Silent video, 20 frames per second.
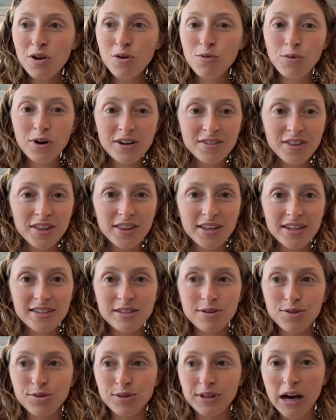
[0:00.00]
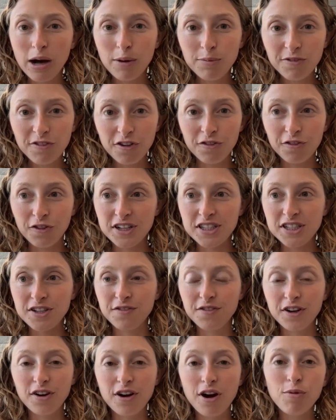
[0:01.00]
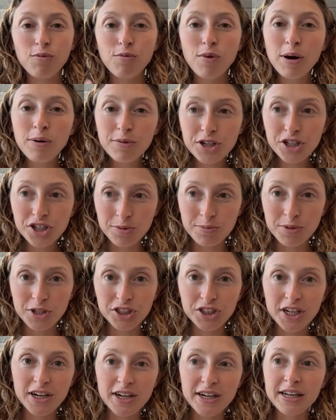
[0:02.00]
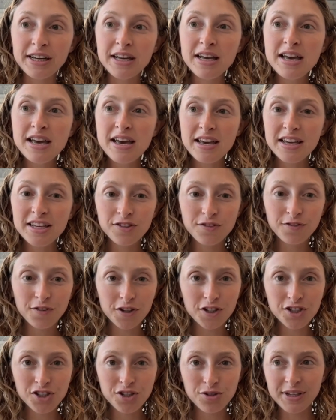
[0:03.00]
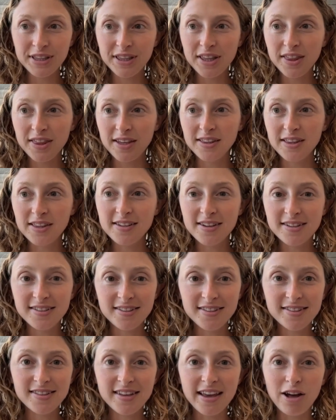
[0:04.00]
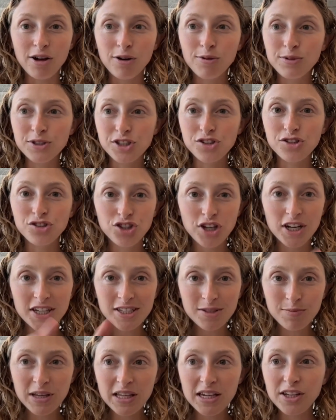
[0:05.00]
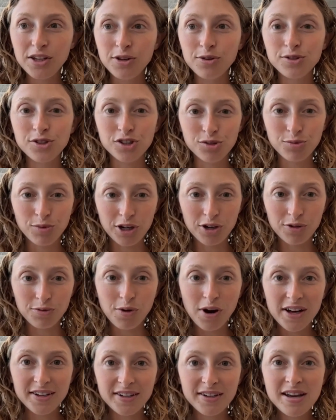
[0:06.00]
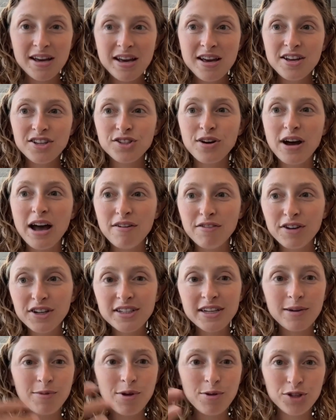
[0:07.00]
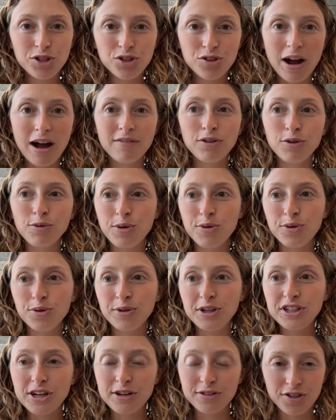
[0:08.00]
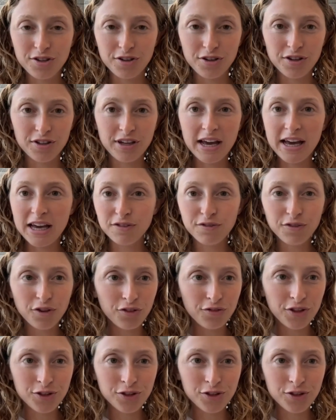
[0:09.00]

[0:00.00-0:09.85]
One of the things that was really helpful for us to figure out what we should be sharing is first doing the thing that doesn't scale, which is just meeting users one-on-one. So every time we would travel, we would reach out to a handful